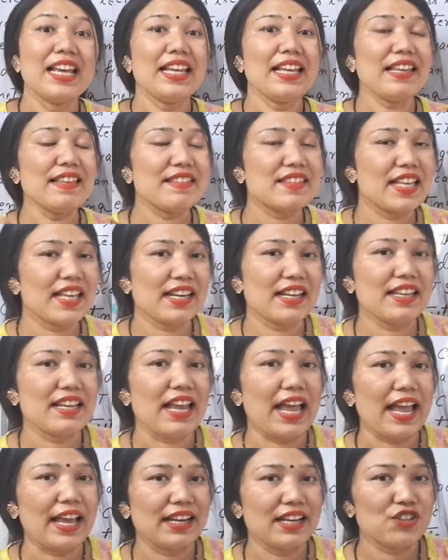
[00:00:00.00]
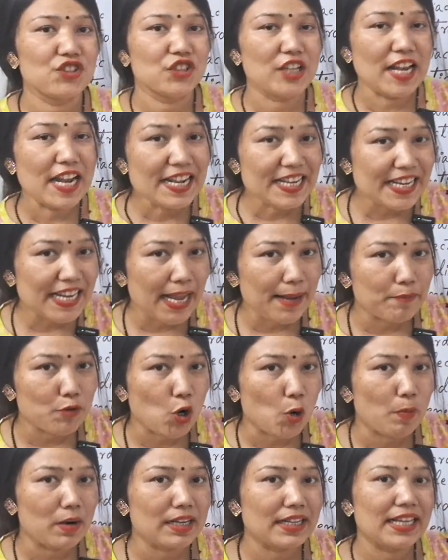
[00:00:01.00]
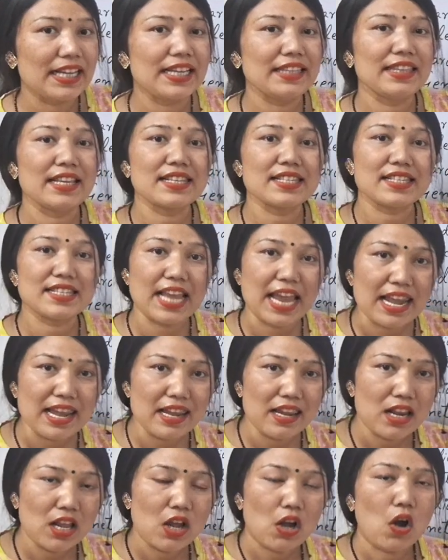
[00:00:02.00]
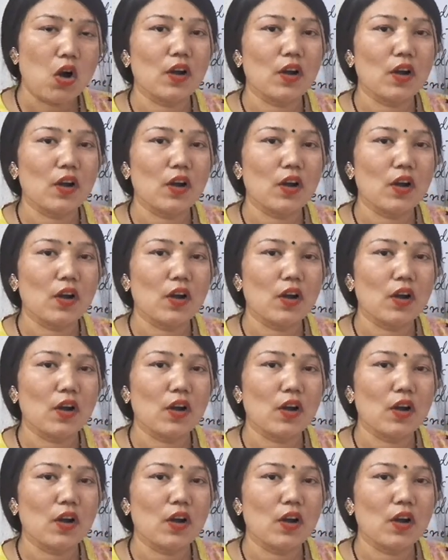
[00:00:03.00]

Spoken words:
Is there any genetic abnormality in the cell,